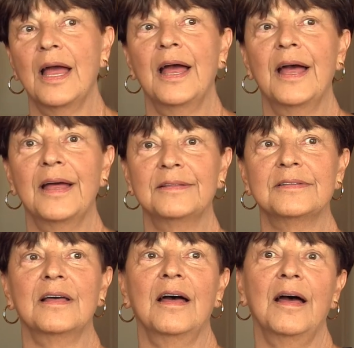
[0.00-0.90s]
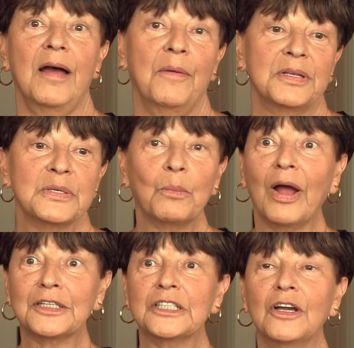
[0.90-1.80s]
And uh, I wasn't
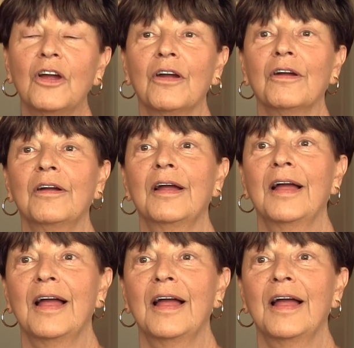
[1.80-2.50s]
watching her.